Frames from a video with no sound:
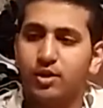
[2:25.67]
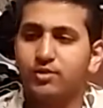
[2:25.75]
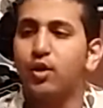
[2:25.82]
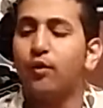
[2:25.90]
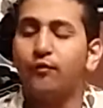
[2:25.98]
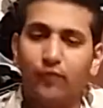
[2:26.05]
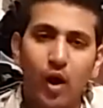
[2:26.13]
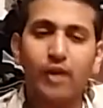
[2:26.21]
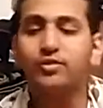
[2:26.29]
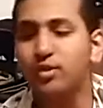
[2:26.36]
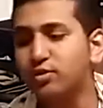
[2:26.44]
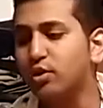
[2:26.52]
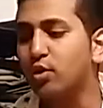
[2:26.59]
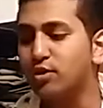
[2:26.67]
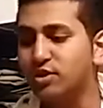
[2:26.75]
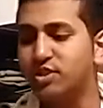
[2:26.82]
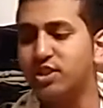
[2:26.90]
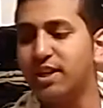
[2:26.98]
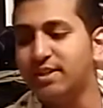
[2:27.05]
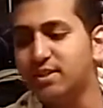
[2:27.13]
So, fuck the dirt
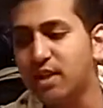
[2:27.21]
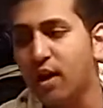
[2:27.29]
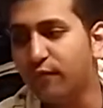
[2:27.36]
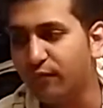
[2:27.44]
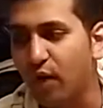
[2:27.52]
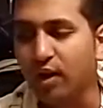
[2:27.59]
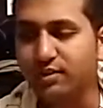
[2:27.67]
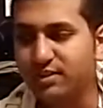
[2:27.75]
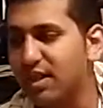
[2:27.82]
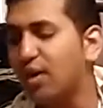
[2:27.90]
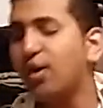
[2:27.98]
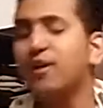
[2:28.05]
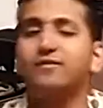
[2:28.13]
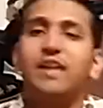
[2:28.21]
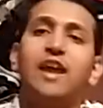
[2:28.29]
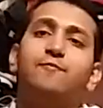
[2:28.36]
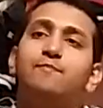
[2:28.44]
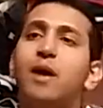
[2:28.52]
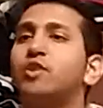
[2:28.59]
sheets, fuck Dave